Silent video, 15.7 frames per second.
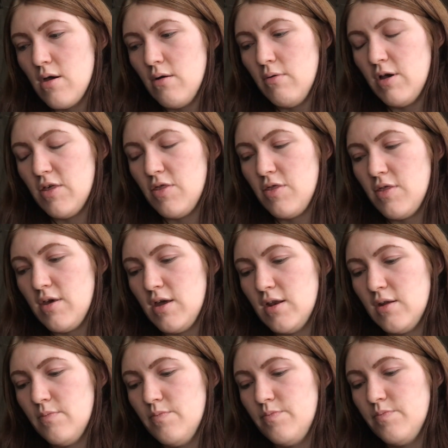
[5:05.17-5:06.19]
with an
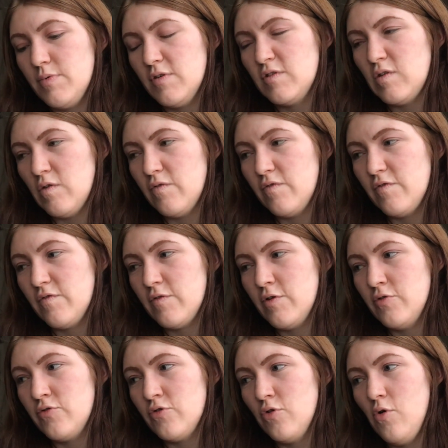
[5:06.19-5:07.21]
abusive,
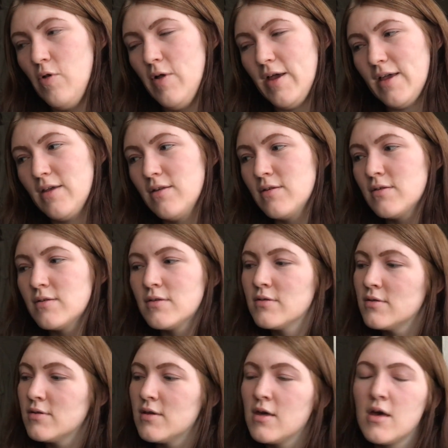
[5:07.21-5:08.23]
controlling
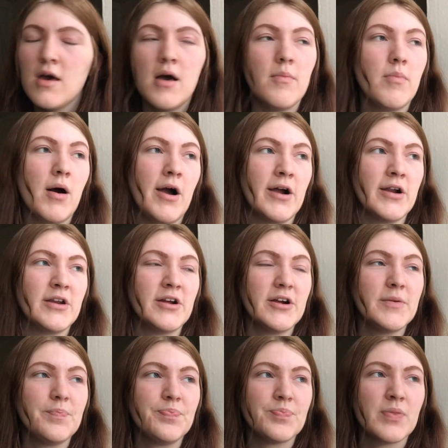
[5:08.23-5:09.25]

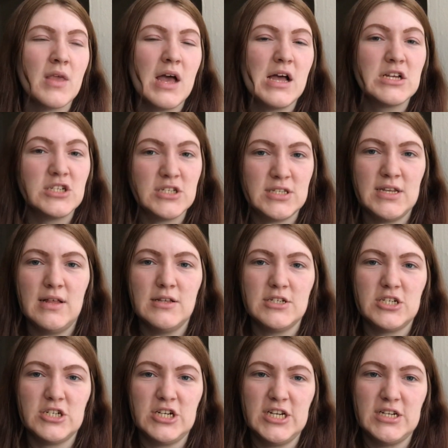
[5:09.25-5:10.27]
partner. She's an
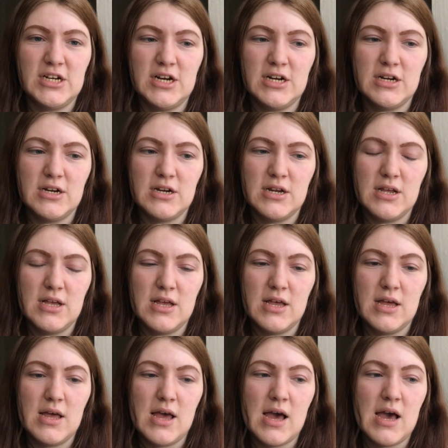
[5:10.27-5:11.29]
illustrator,
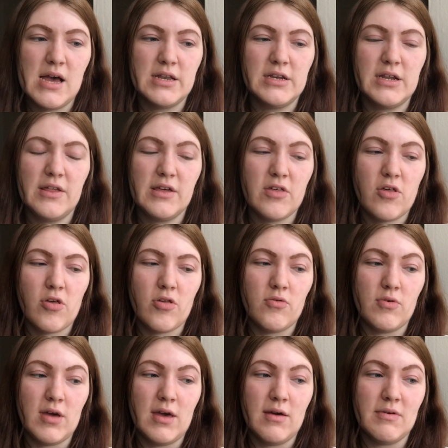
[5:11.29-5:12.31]
and I think she does
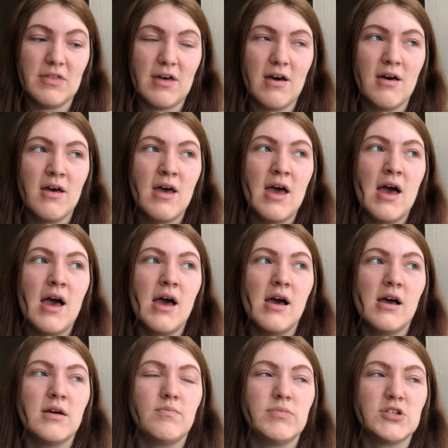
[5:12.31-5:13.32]
okay with that.
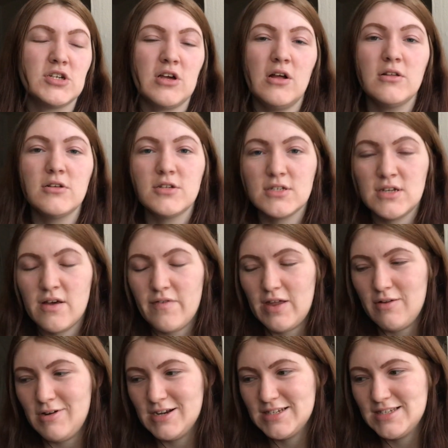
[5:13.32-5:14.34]
But she currently doesn't have
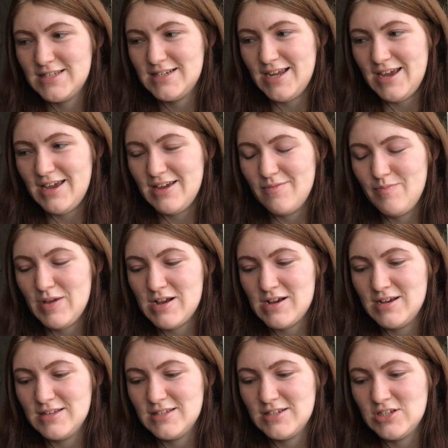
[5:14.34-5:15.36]
anywhere to stay
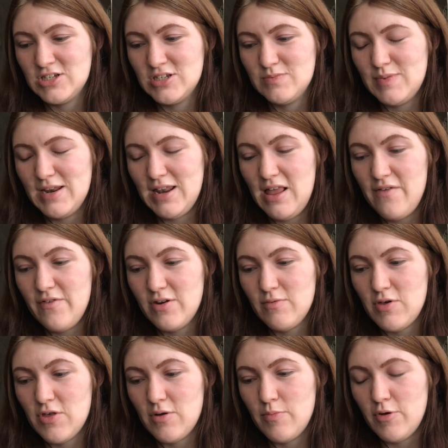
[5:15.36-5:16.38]
because she'd been living
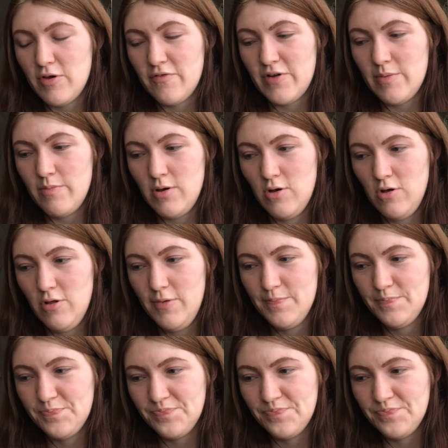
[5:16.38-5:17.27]
with her boyfriend Paul,